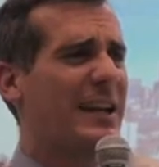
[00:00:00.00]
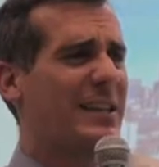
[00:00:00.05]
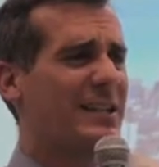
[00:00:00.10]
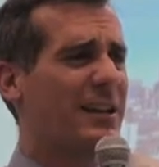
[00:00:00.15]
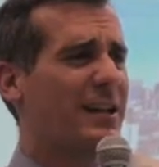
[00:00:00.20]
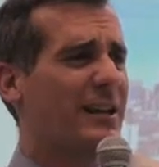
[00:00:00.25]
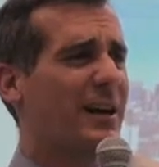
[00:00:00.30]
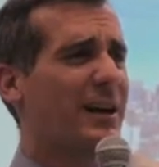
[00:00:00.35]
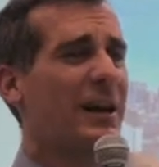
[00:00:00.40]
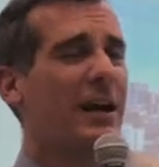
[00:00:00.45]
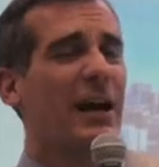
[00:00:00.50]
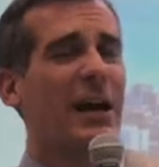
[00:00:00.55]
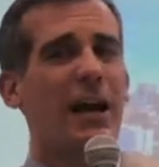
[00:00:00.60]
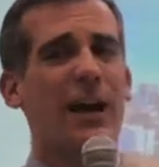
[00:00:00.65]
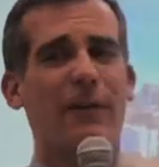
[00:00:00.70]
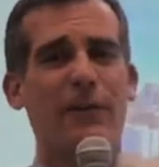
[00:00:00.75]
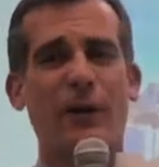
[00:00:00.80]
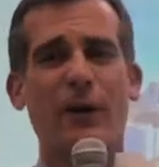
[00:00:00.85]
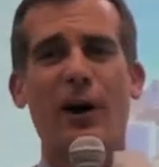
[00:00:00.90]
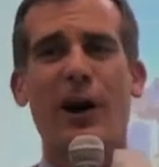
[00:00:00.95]
that's not right.
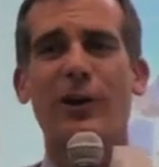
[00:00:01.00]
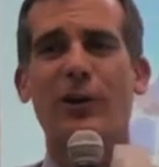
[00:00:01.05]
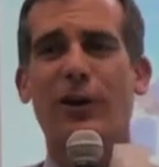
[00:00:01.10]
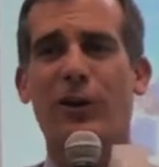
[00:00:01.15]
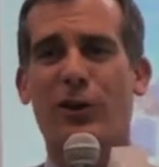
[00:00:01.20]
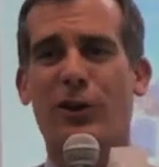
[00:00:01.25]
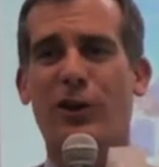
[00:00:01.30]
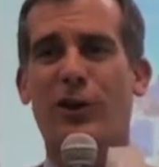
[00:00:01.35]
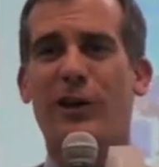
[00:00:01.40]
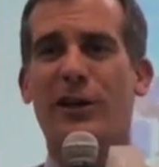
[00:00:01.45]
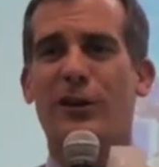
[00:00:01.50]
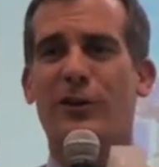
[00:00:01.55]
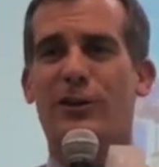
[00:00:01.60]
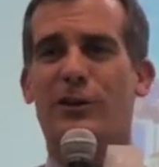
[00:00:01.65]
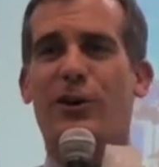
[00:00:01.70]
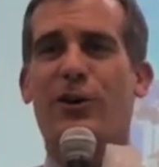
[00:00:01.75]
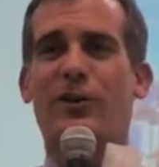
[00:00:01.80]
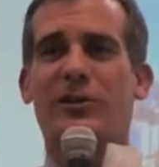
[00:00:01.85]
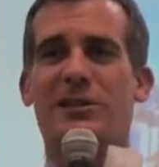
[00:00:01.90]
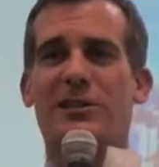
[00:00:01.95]
If you're under 30
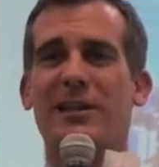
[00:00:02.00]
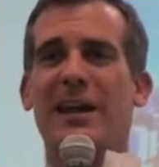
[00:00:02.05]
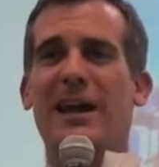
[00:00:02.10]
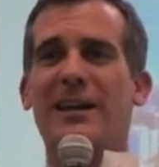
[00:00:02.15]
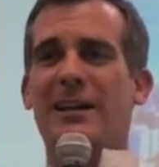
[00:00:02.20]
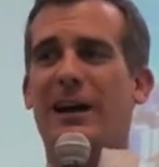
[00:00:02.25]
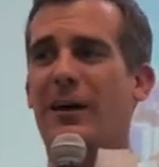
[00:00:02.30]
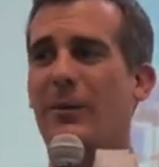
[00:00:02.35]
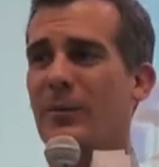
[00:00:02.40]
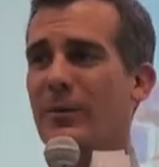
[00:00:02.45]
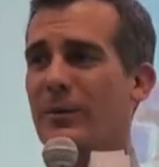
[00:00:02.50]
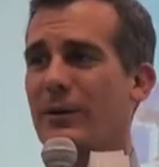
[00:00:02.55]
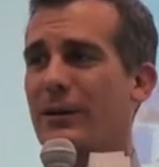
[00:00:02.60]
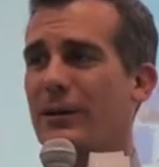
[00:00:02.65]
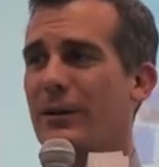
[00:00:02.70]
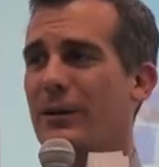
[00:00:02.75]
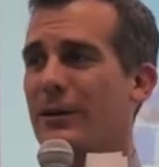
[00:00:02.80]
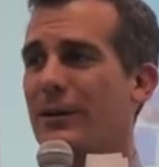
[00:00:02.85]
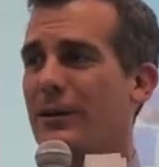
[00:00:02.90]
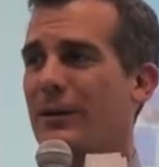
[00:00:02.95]
years old, stand up.
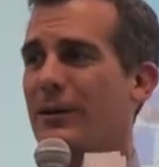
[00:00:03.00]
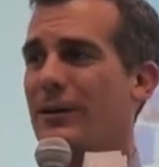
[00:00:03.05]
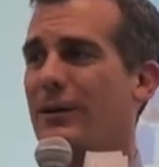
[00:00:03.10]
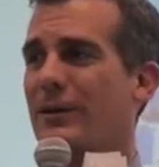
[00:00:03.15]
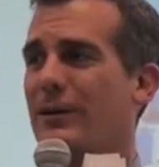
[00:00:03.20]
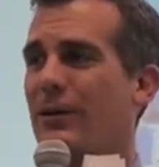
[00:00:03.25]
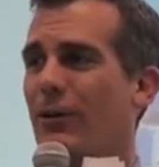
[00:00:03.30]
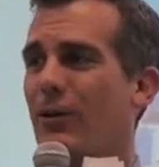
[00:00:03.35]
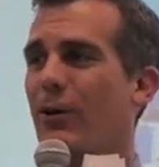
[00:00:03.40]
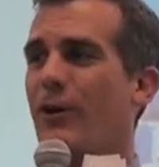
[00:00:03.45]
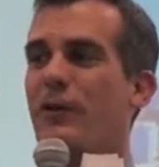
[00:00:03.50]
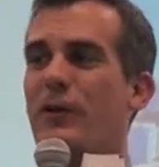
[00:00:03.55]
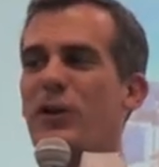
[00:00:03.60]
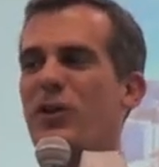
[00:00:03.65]
Or if